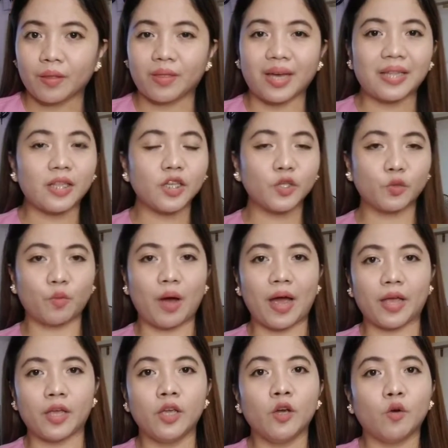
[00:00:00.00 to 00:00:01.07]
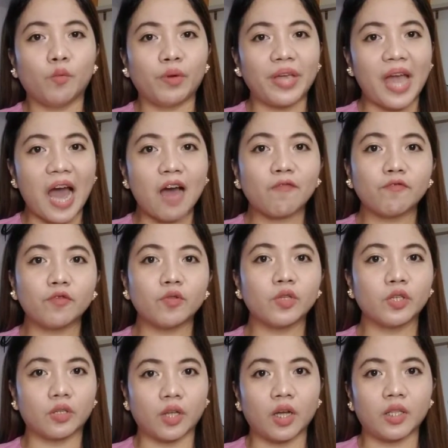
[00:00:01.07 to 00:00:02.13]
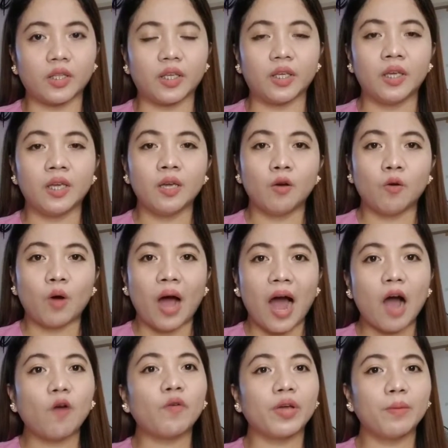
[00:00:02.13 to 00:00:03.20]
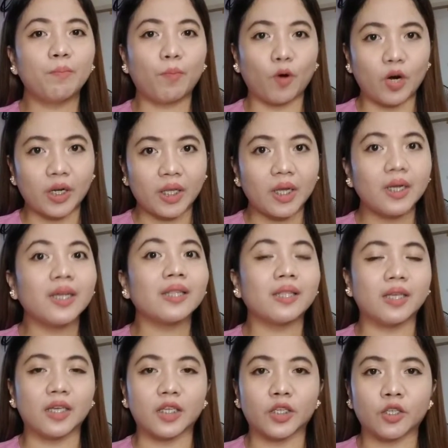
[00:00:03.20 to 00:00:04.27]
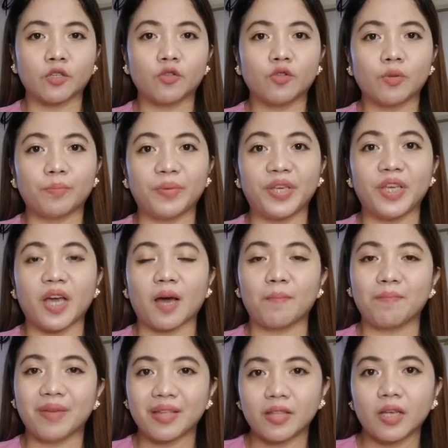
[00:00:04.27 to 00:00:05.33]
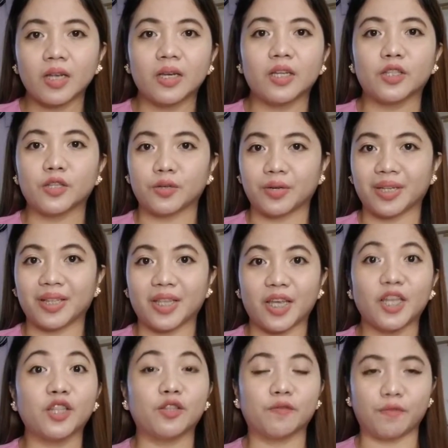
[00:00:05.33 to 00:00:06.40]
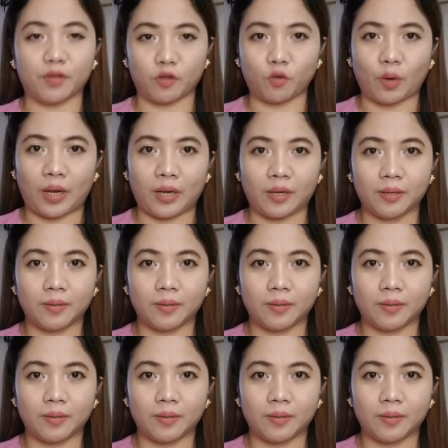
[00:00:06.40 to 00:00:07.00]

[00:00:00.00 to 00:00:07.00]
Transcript: That is why we have to study how important it is to be a media literate individual.